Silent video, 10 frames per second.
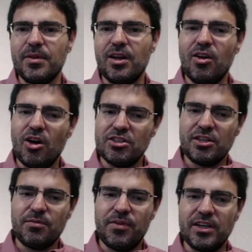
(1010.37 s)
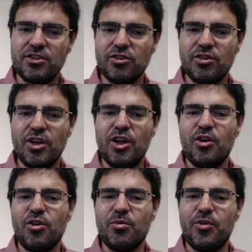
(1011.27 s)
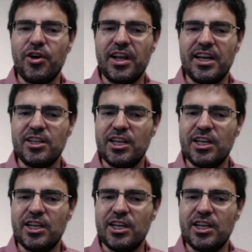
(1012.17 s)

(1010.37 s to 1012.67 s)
logic function, you're converting it